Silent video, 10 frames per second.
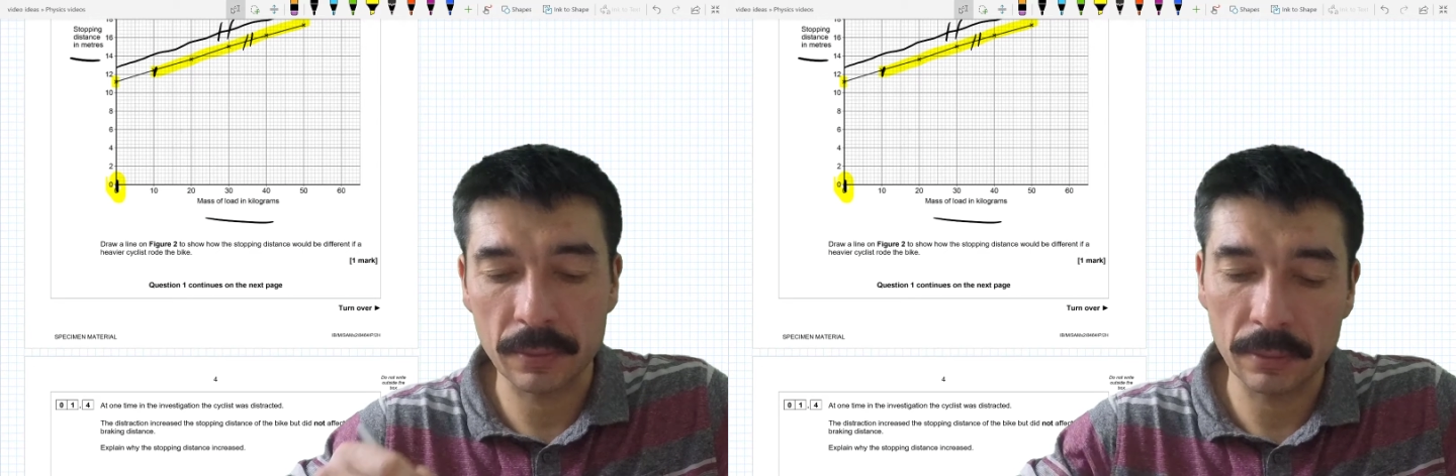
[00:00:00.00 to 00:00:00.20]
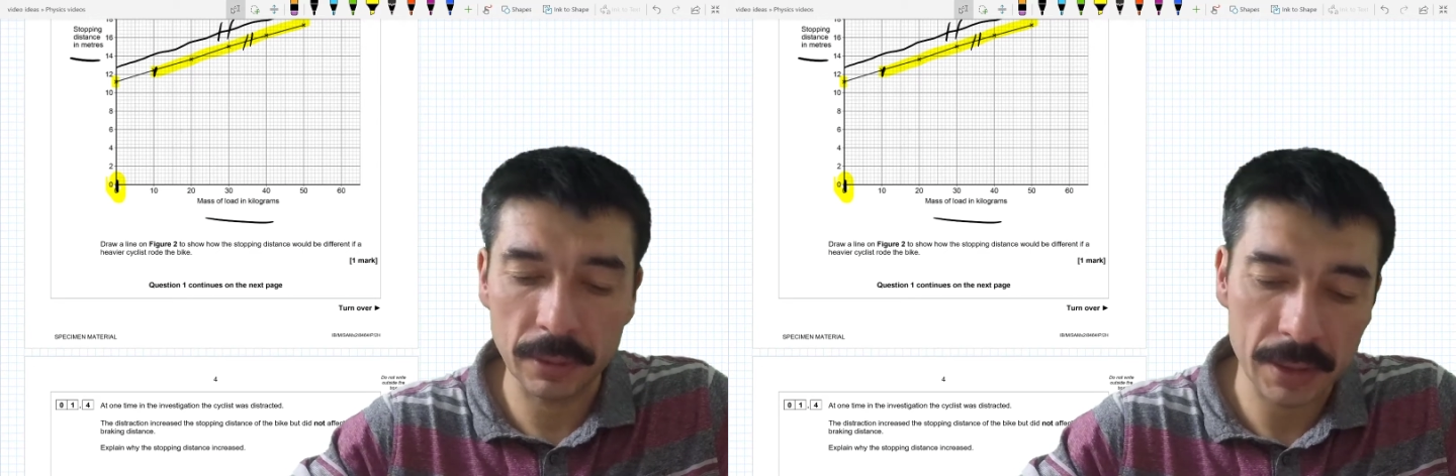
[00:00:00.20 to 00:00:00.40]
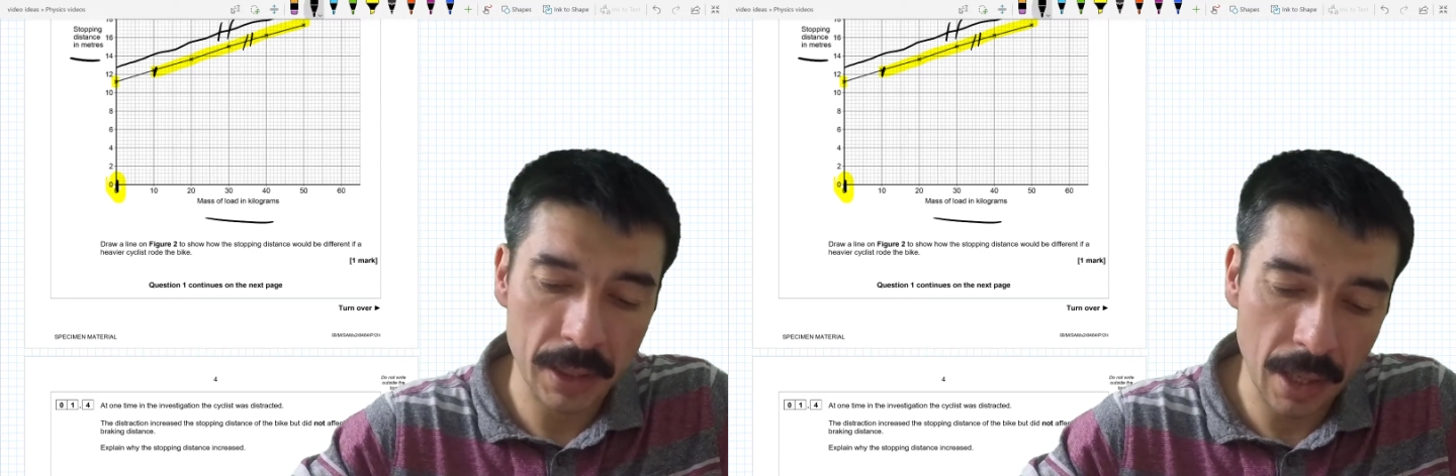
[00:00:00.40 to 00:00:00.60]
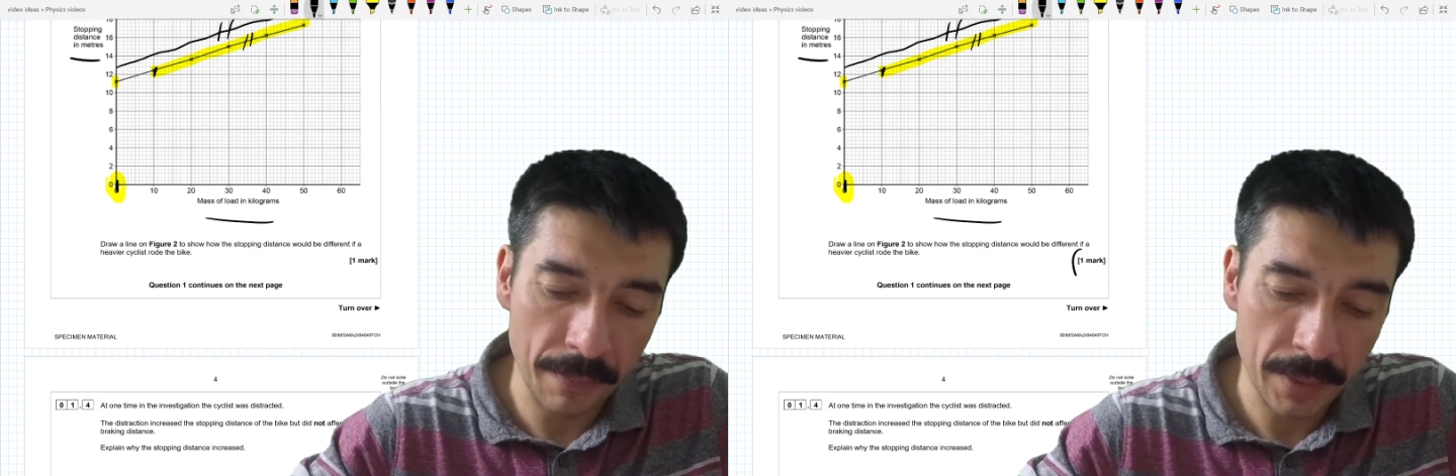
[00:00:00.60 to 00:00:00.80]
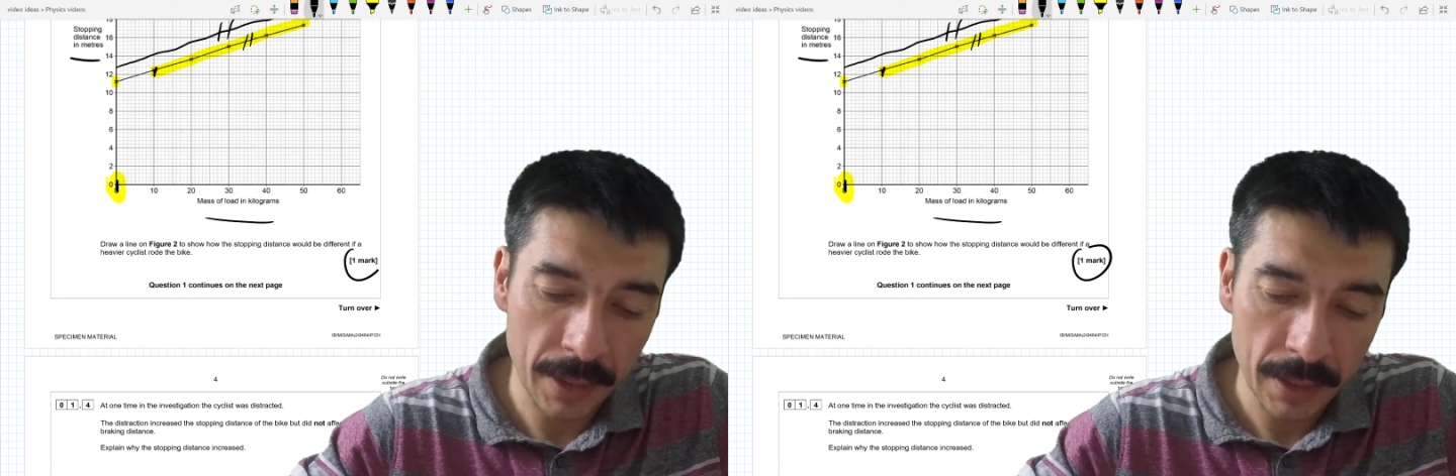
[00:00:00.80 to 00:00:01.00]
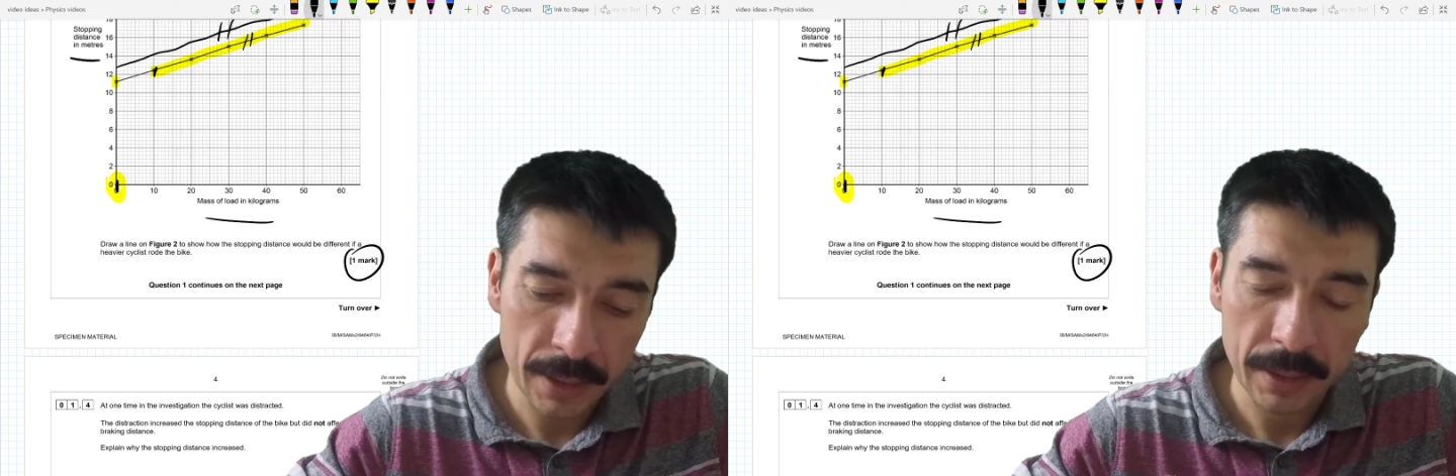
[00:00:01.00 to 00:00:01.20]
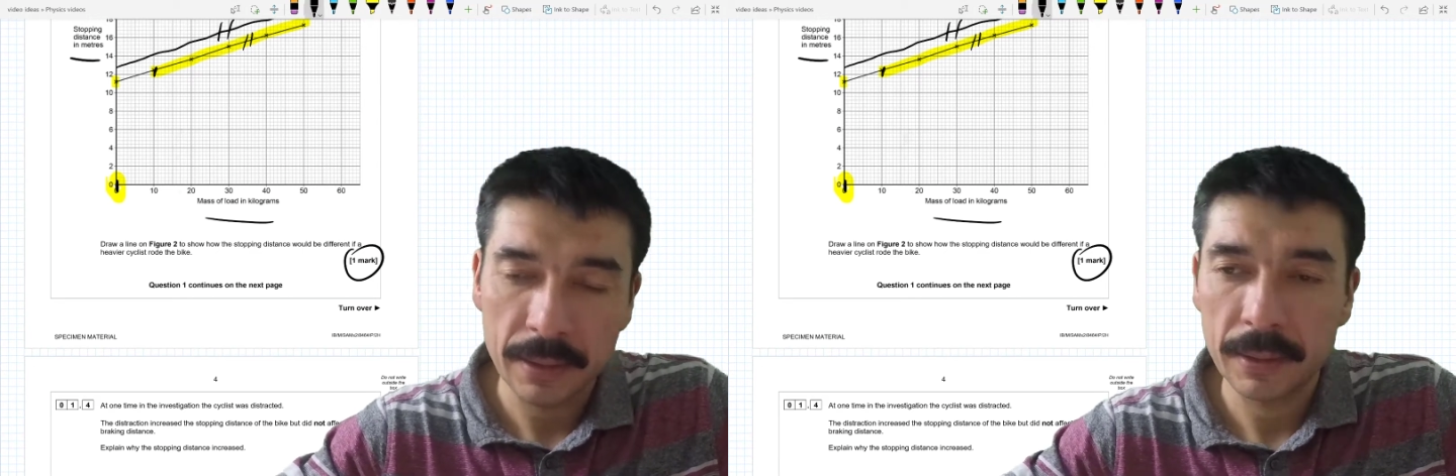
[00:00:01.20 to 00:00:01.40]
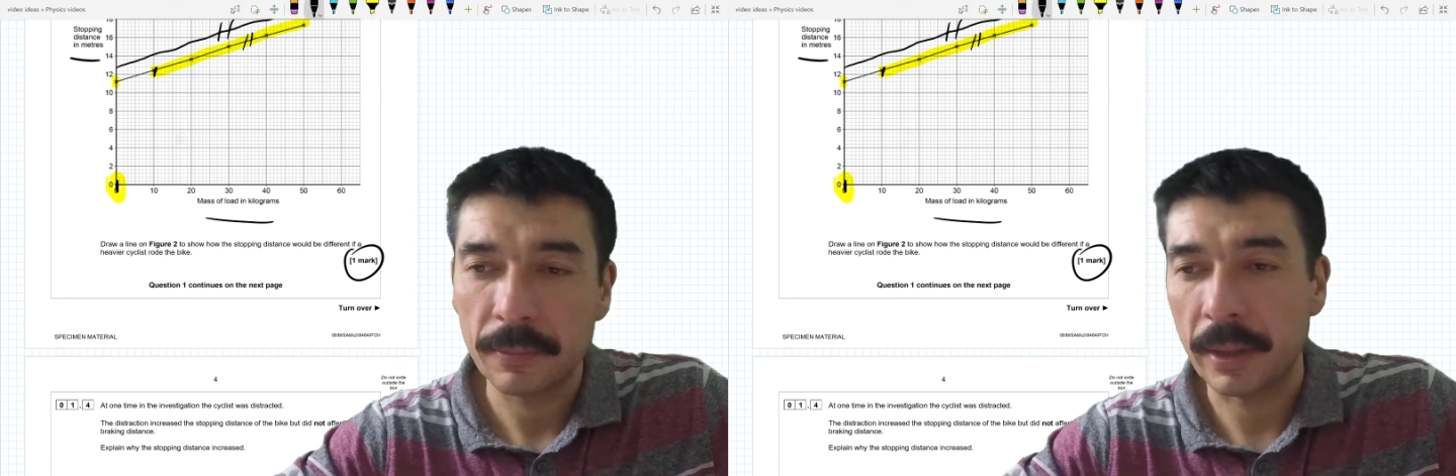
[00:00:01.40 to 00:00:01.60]
all the time
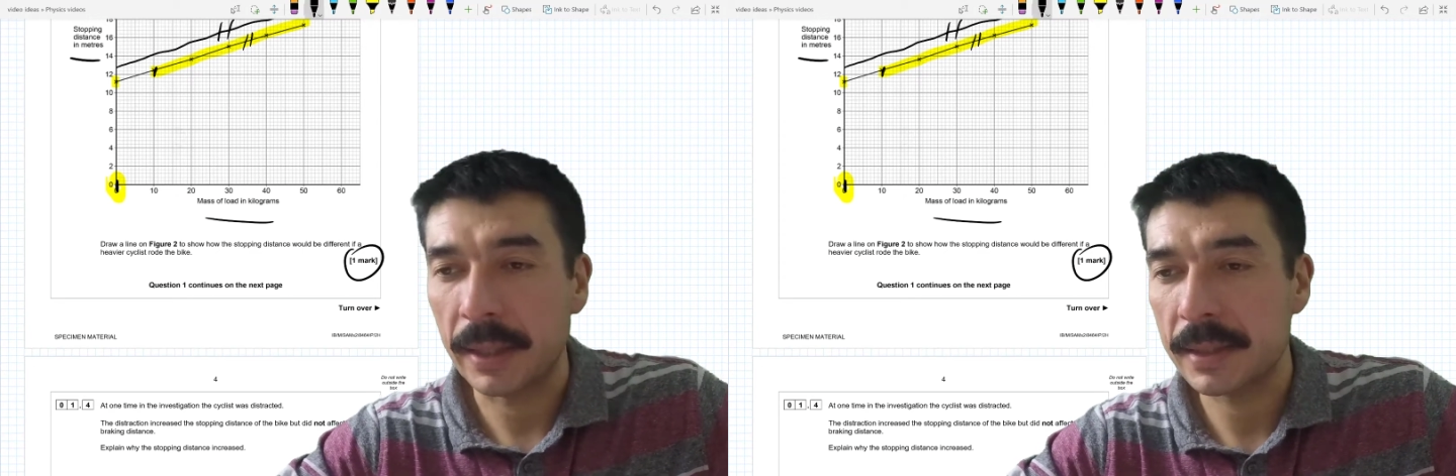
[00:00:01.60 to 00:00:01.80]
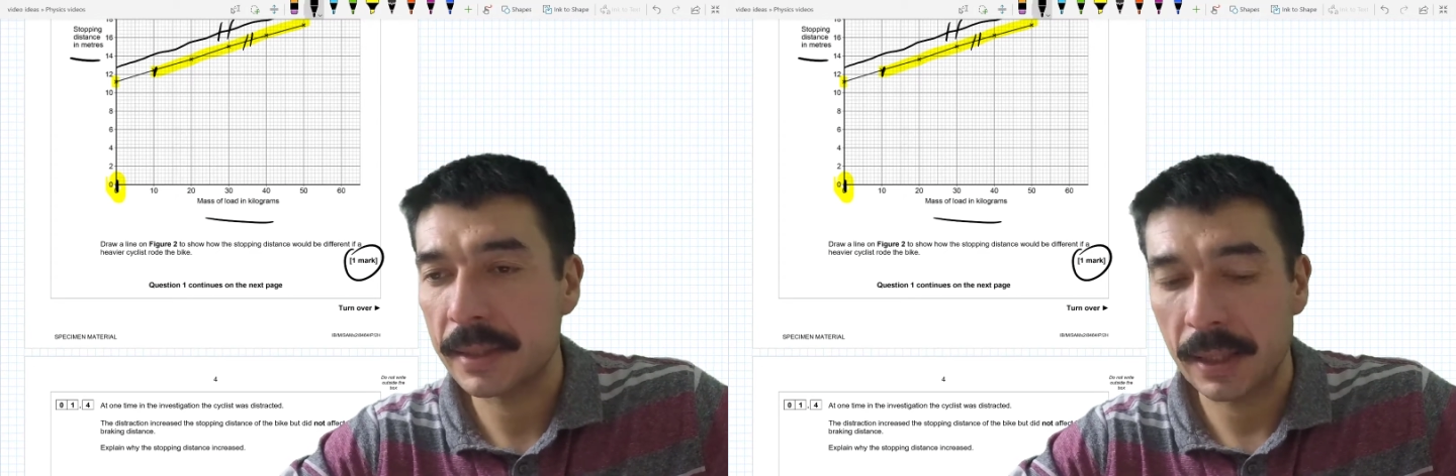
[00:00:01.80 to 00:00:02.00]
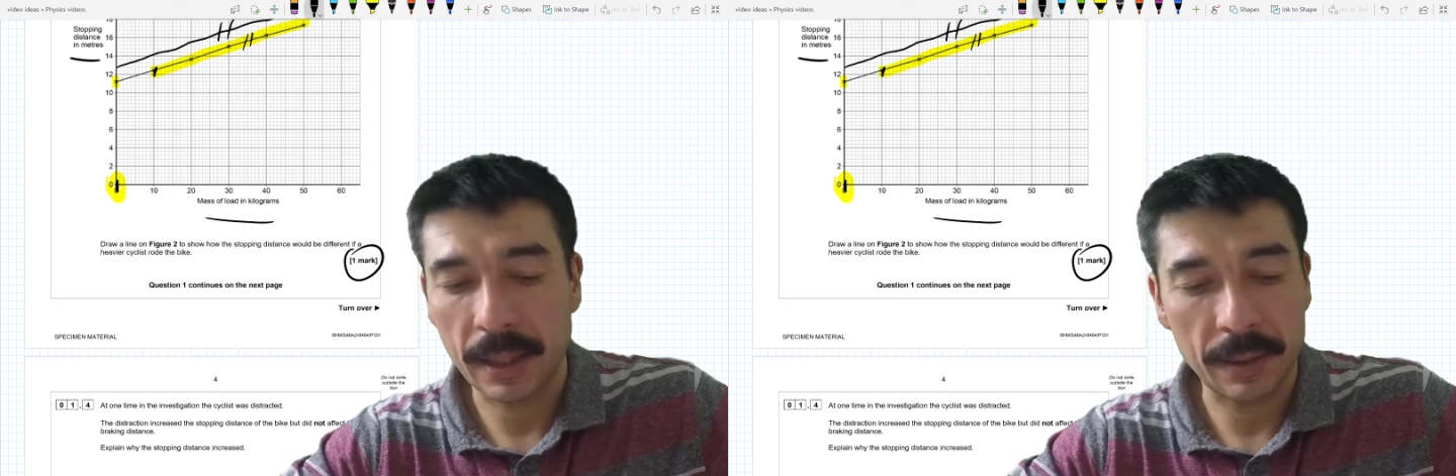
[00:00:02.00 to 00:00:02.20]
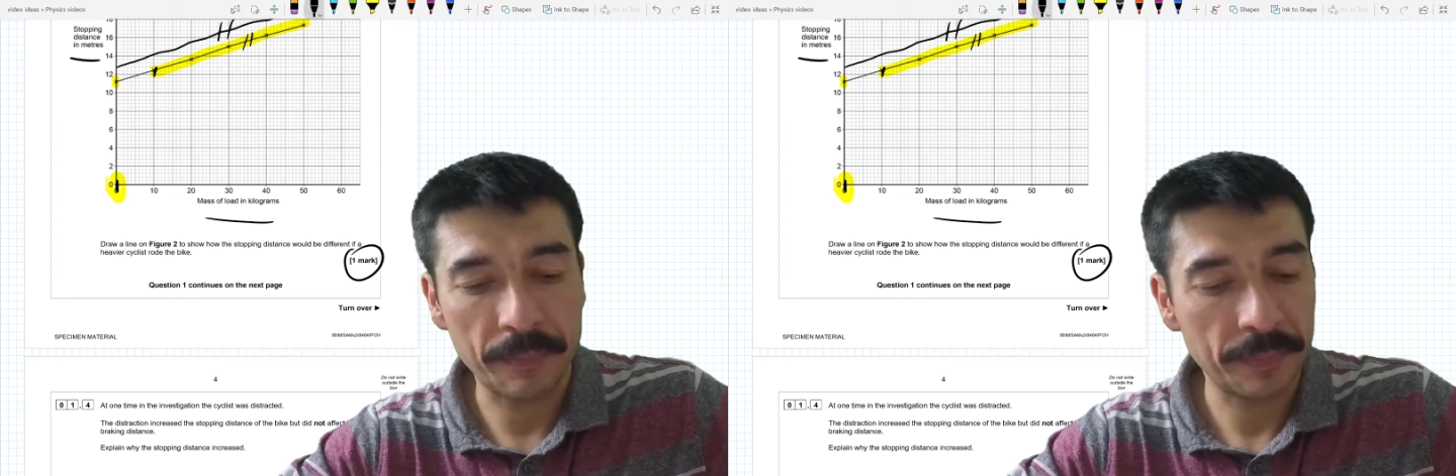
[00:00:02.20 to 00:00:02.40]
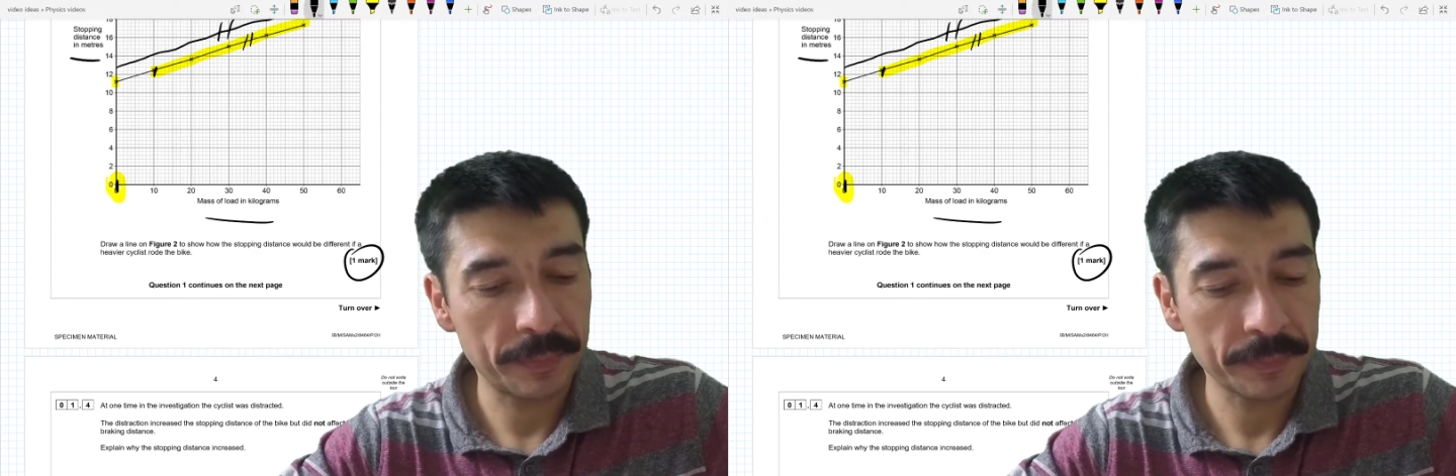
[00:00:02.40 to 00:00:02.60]
when it's um,